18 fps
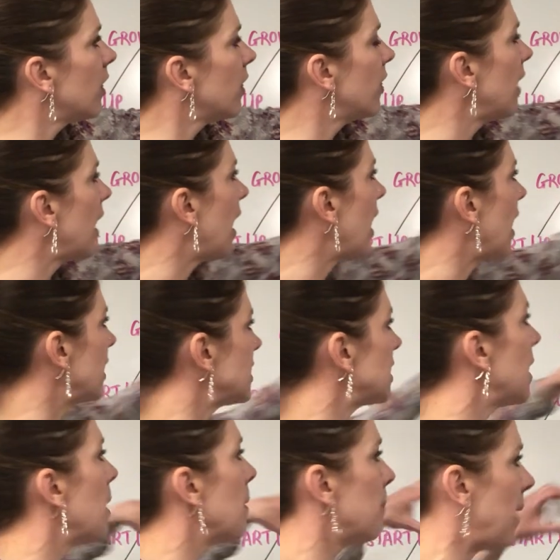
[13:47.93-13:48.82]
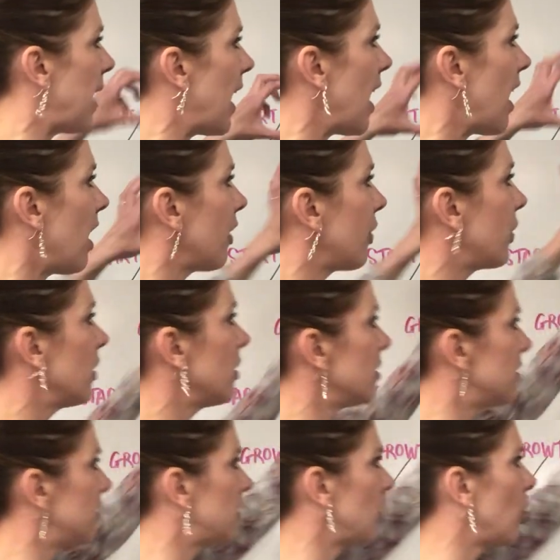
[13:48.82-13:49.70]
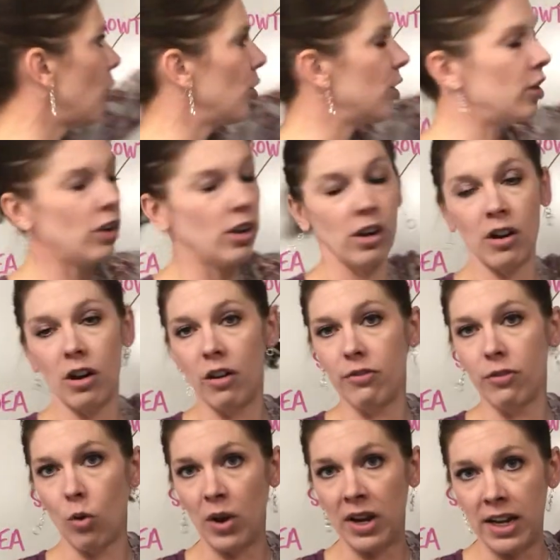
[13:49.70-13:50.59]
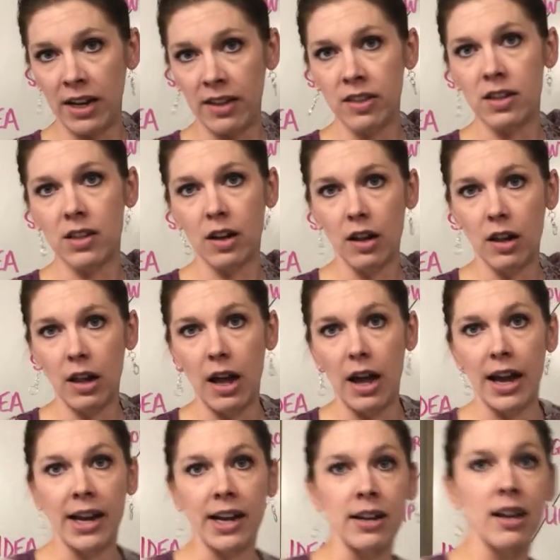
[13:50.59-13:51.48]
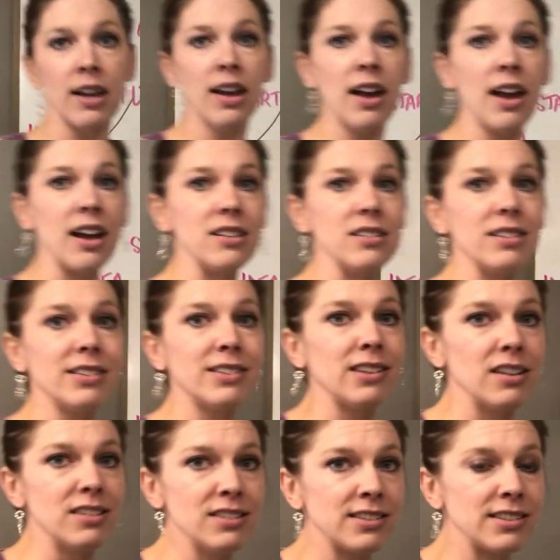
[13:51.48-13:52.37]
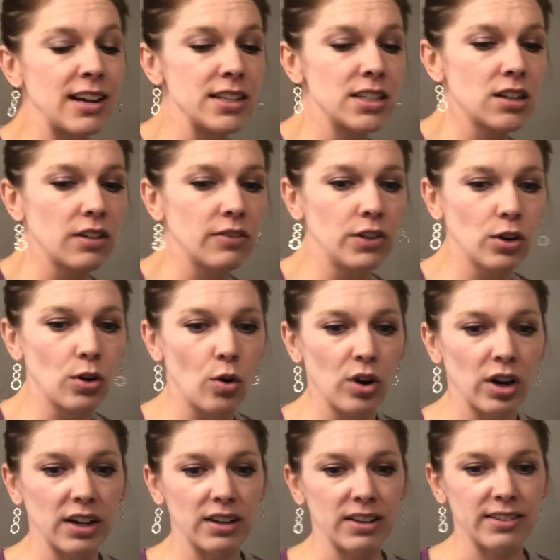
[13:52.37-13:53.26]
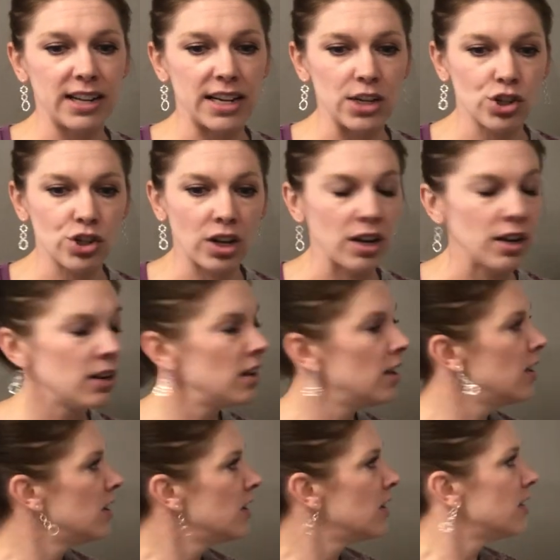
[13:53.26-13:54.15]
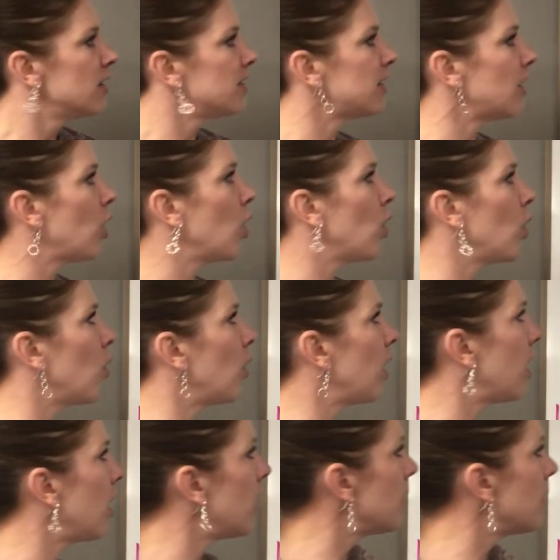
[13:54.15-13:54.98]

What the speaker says: that path so you're avoiding the decline and sunset of your organization. So